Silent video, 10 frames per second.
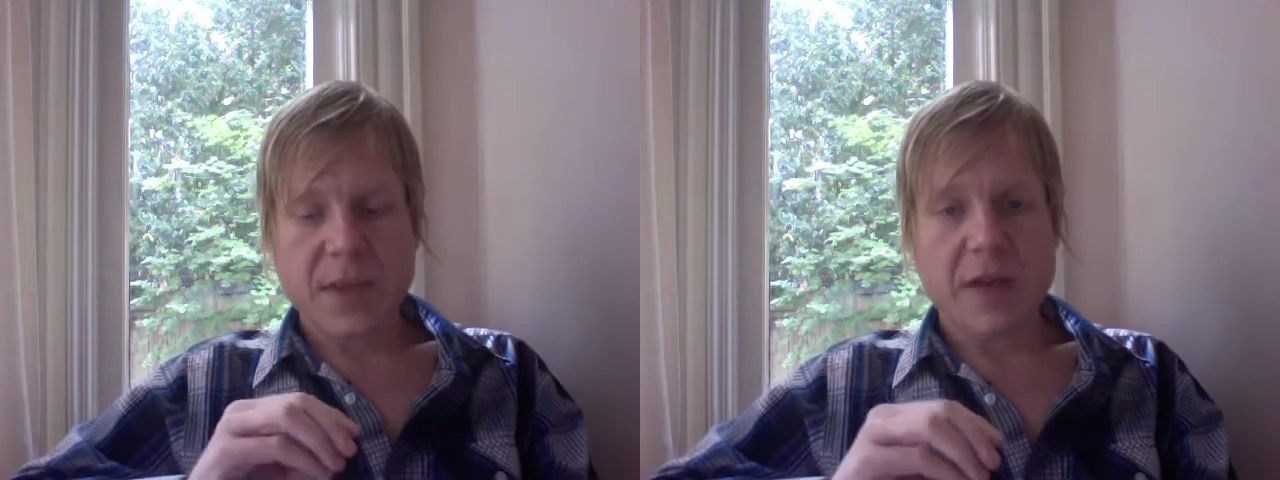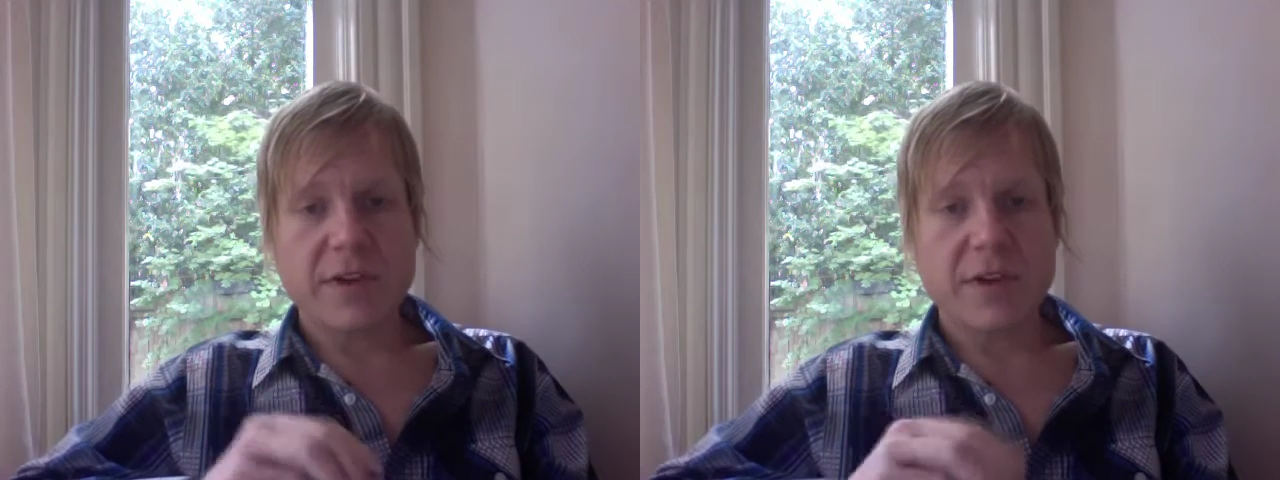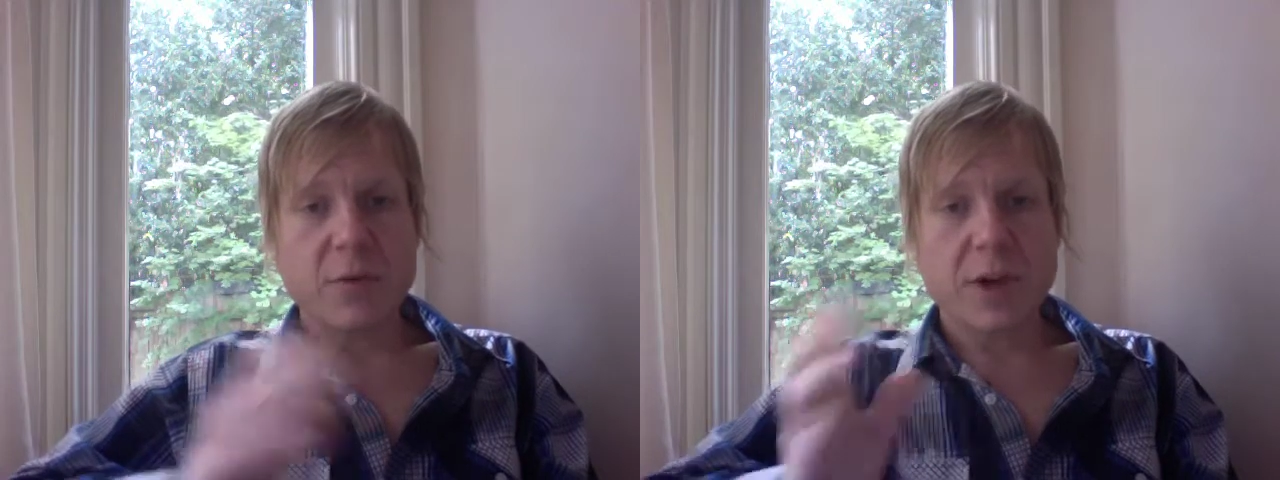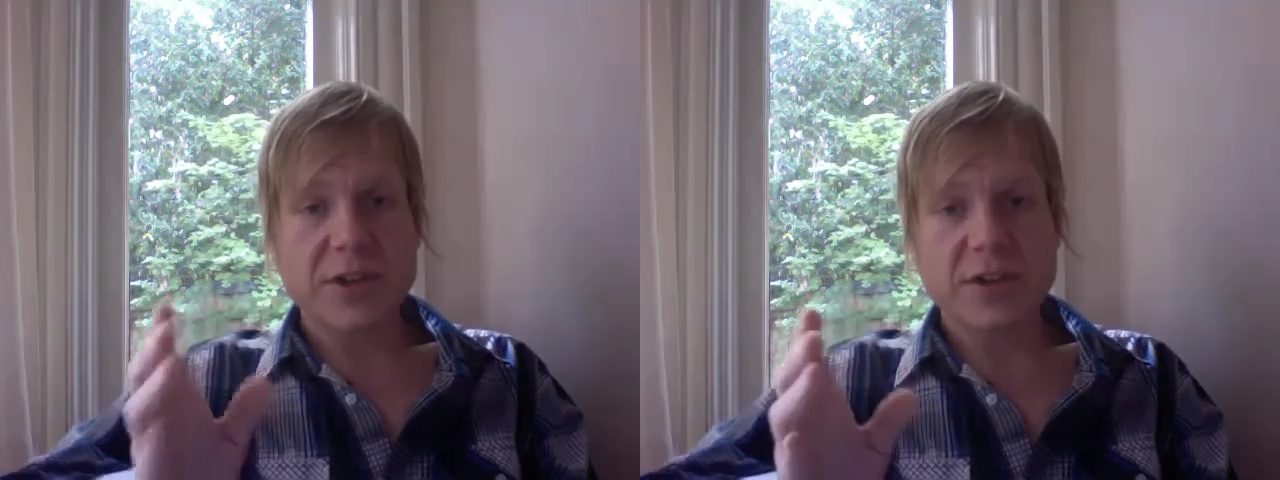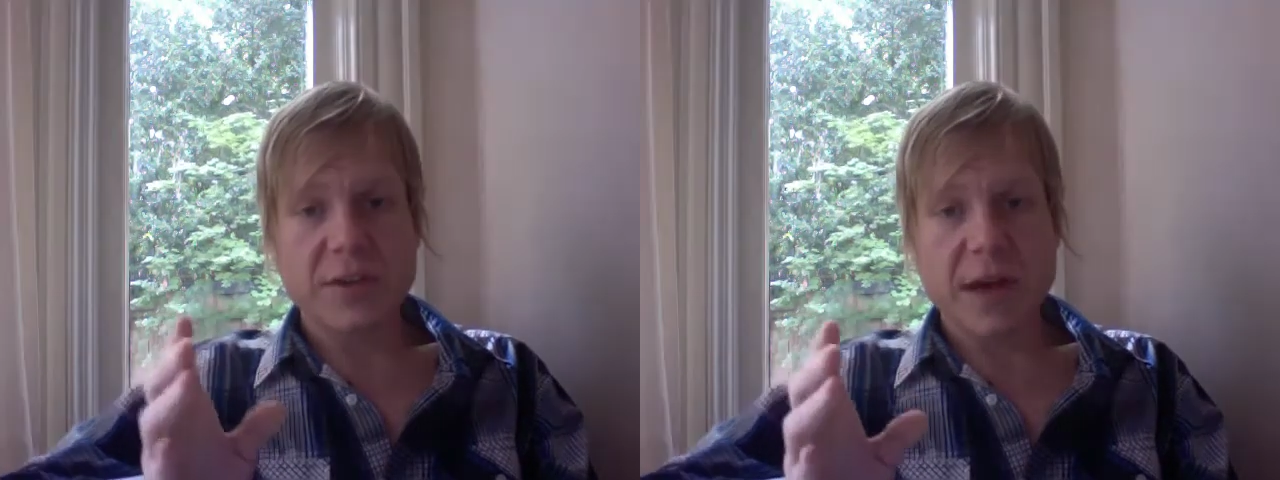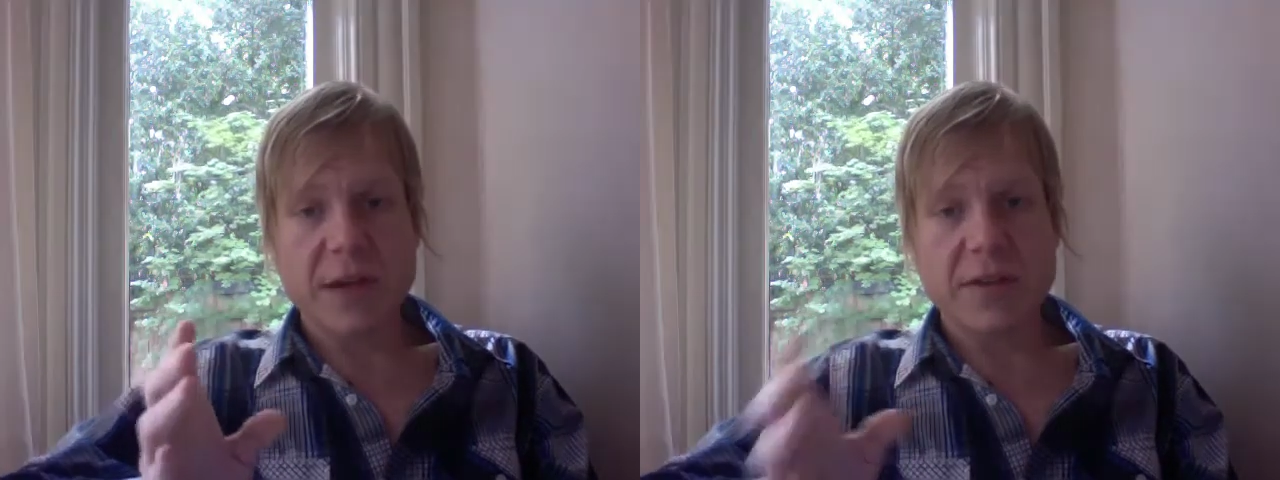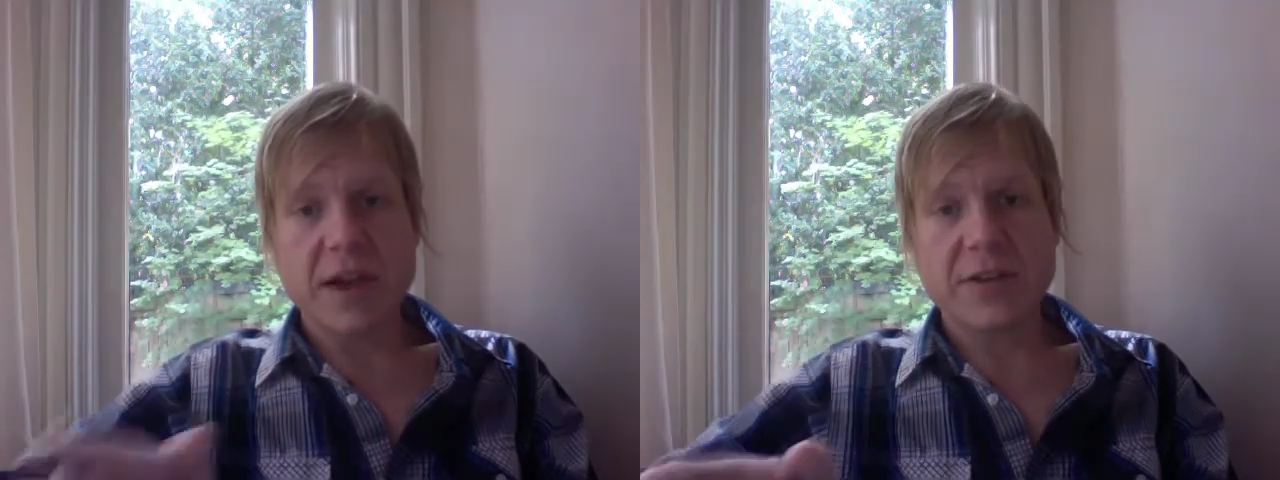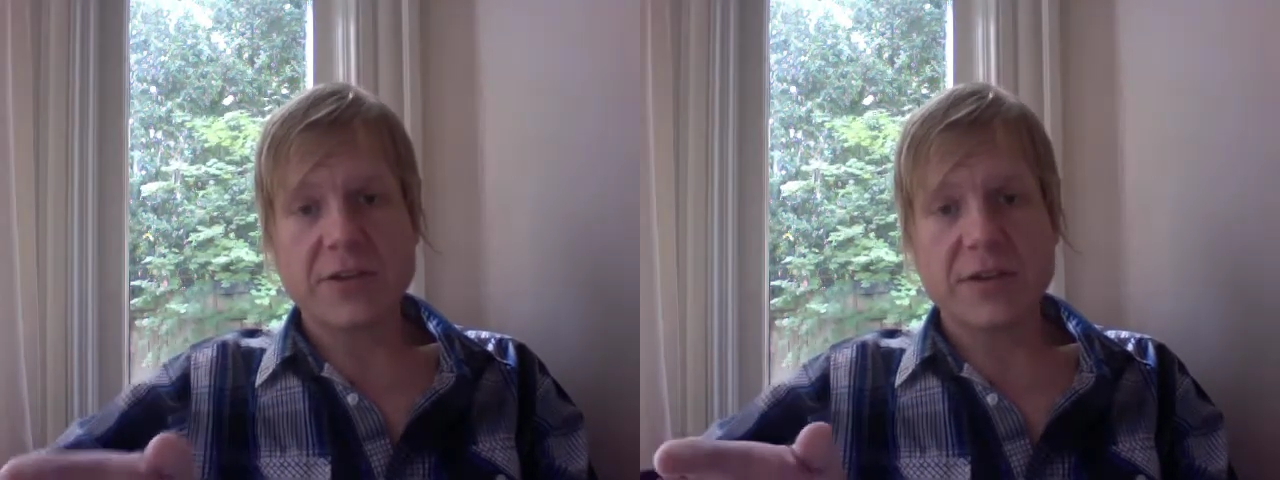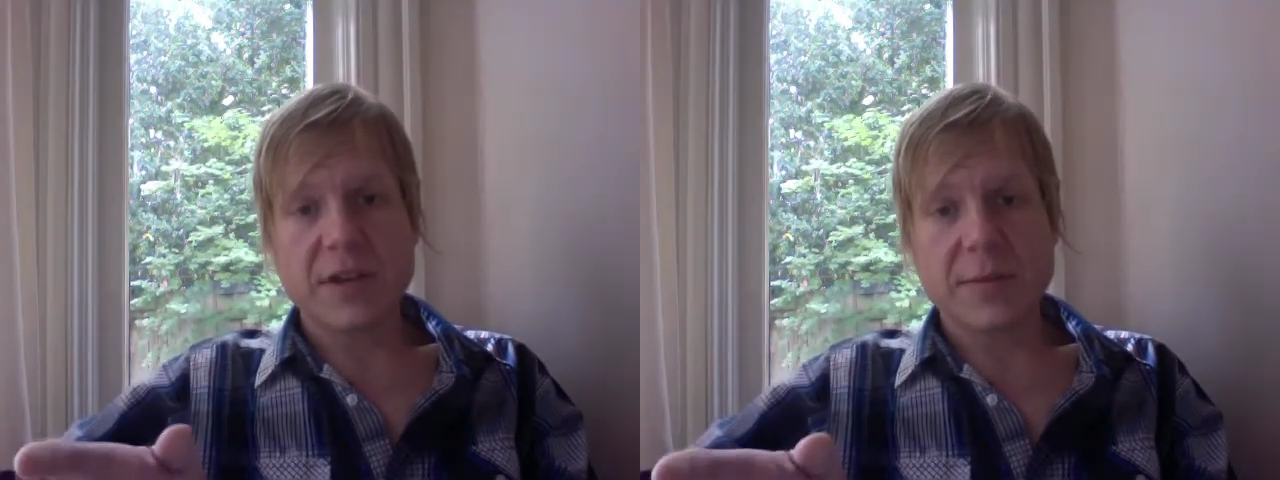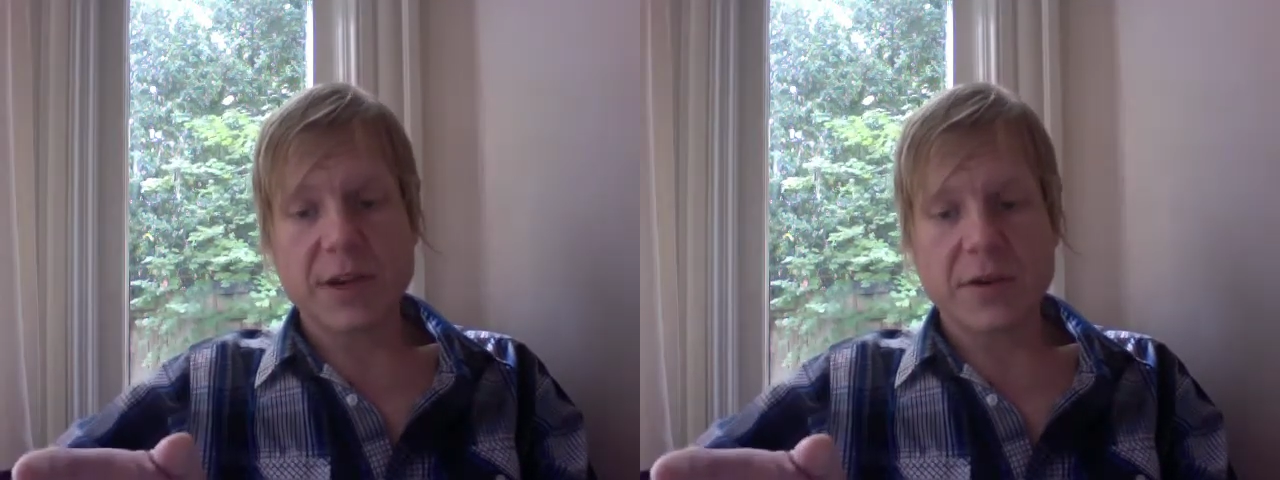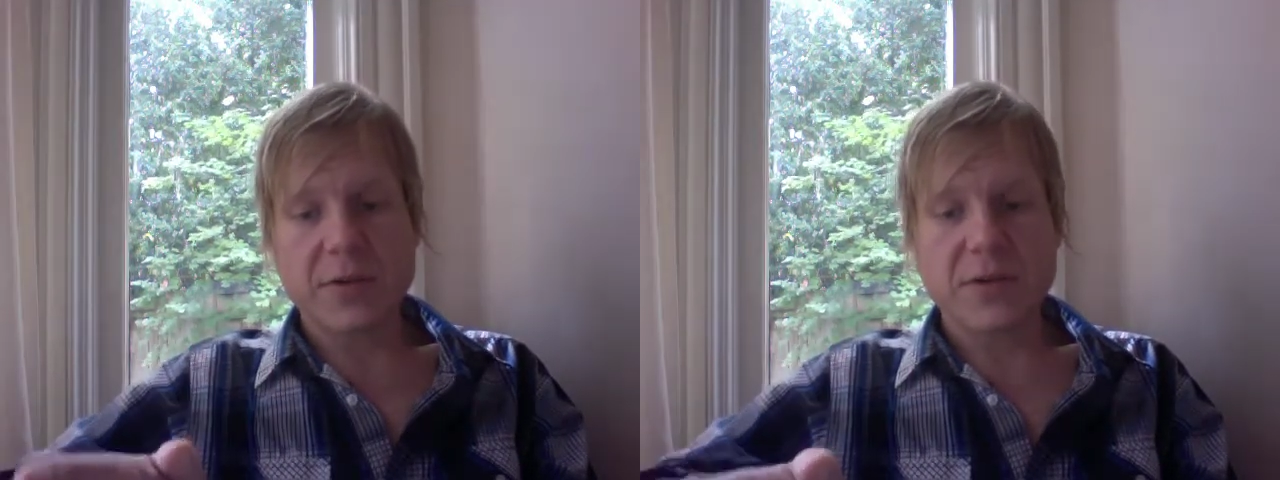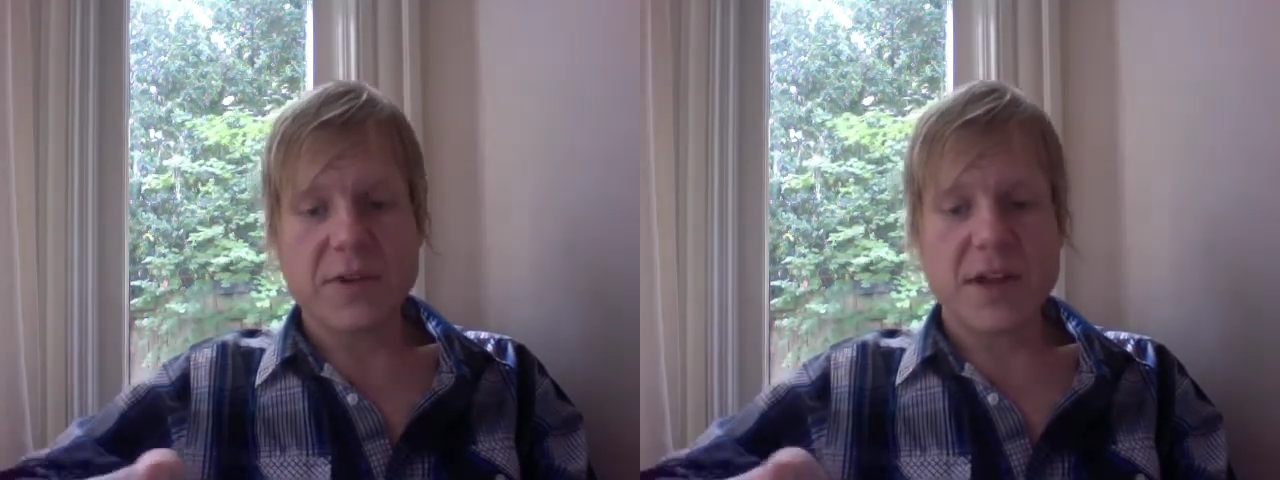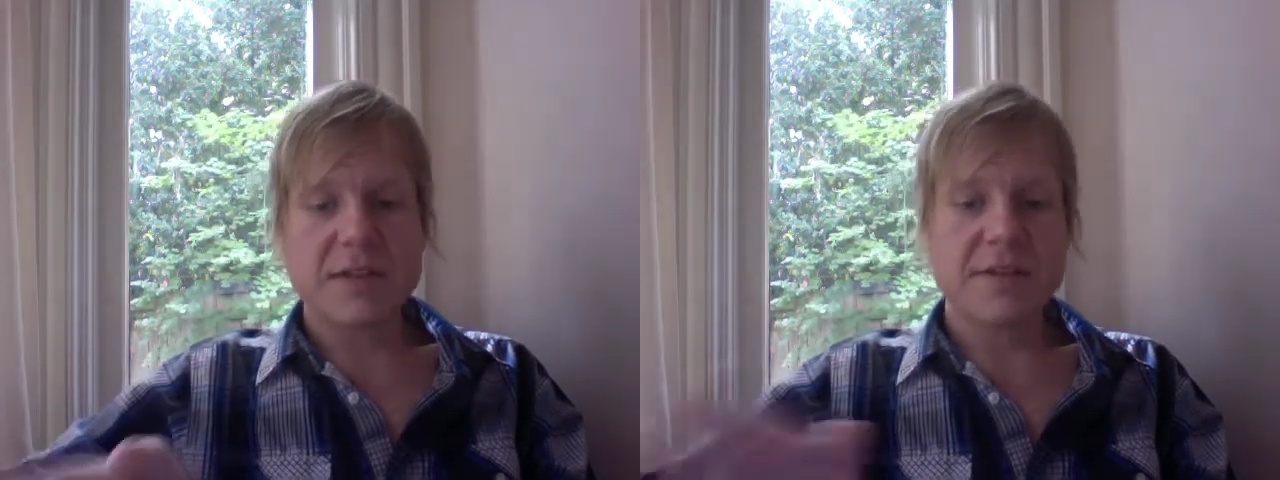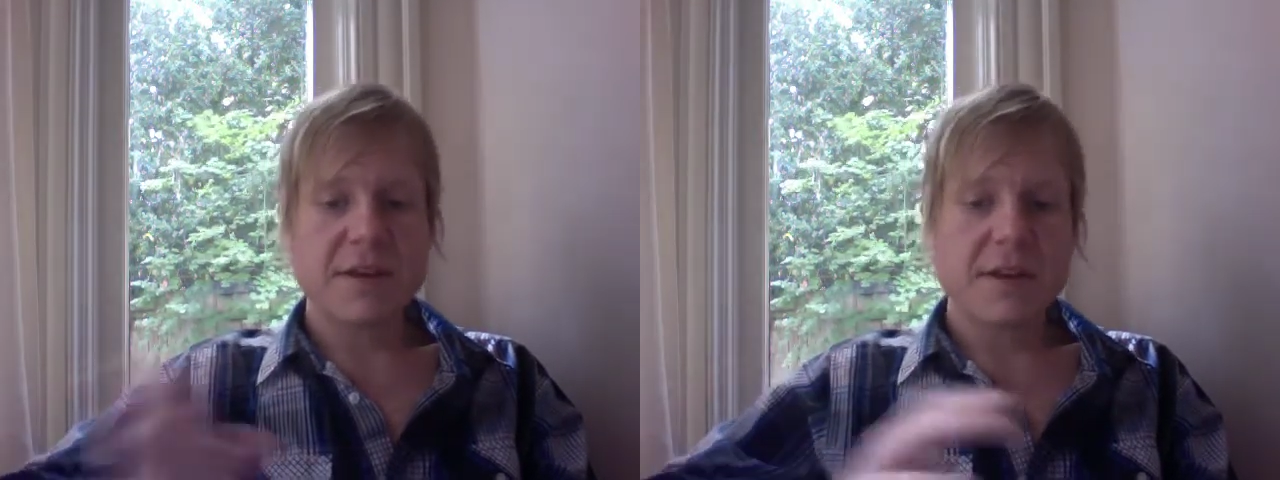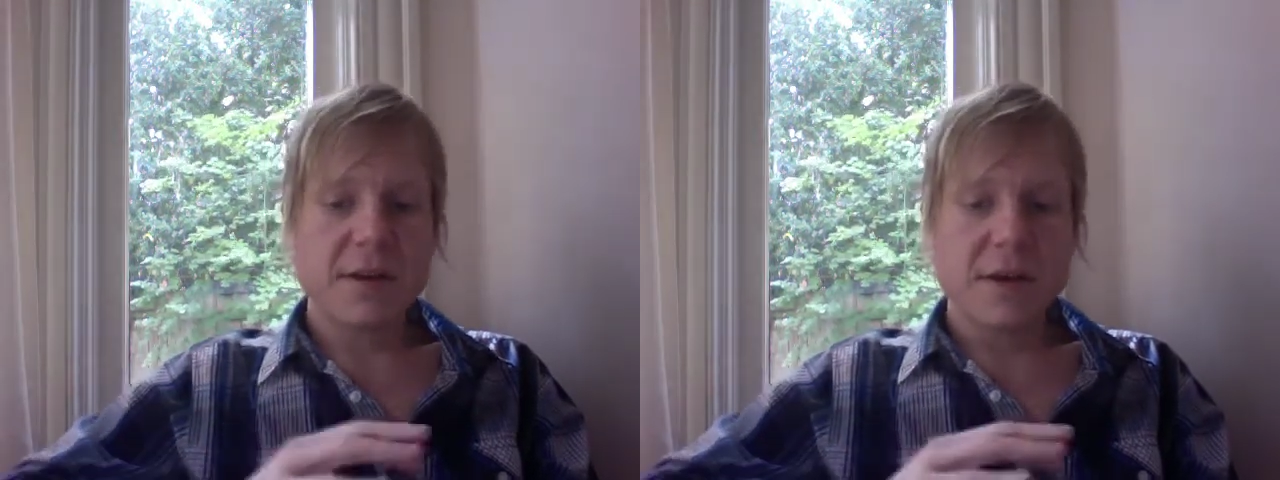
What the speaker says: If you have questions about that, just let me know. So that's